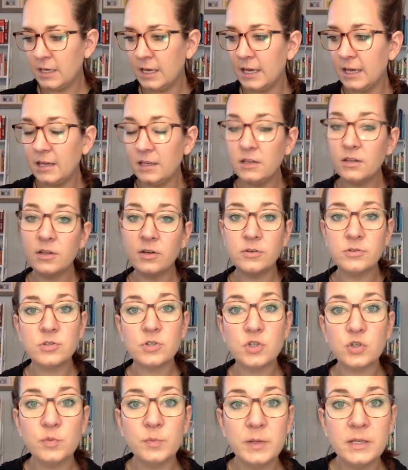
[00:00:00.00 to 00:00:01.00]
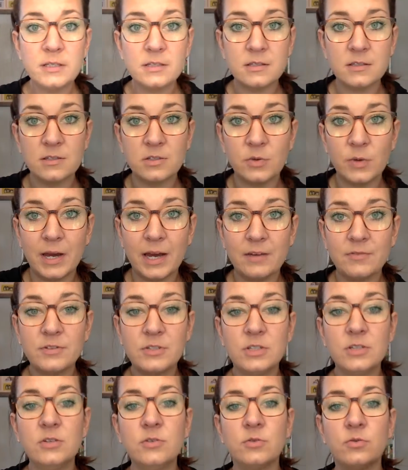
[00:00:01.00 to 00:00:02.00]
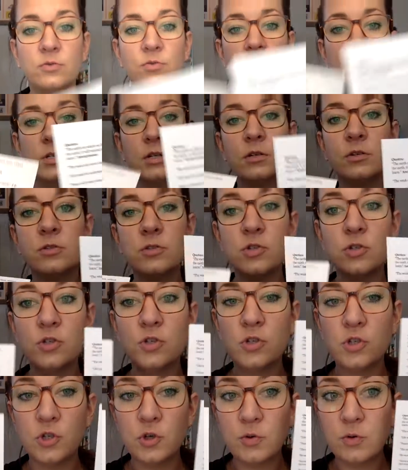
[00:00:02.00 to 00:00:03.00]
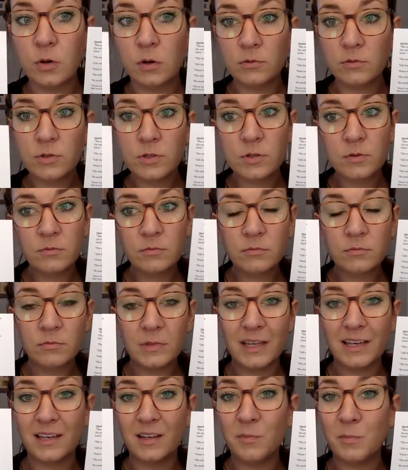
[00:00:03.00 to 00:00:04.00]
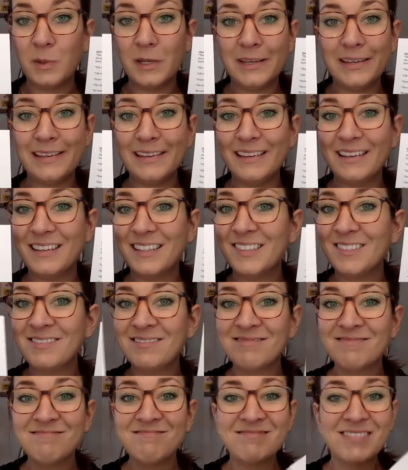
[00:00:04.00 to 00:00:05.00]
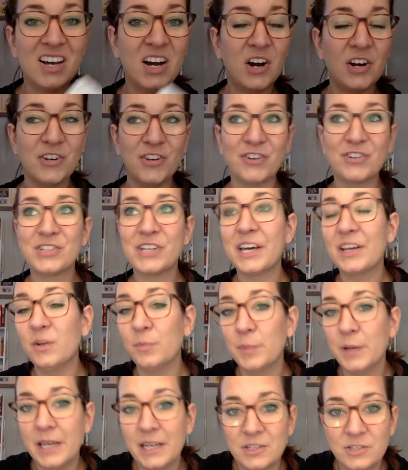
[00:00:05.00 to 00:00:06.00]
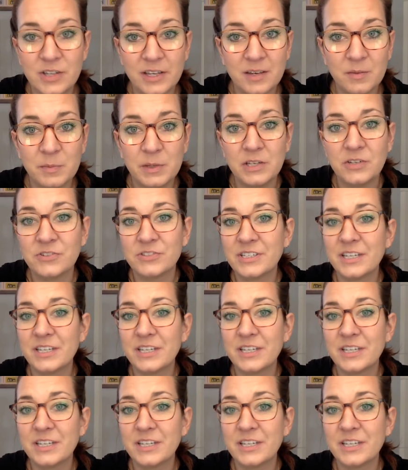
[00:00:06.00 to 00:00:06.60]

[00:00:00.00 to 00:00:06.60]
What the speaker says: In those 2 pieces, you have to use 2 quotes. They can be on your title page, they can be in your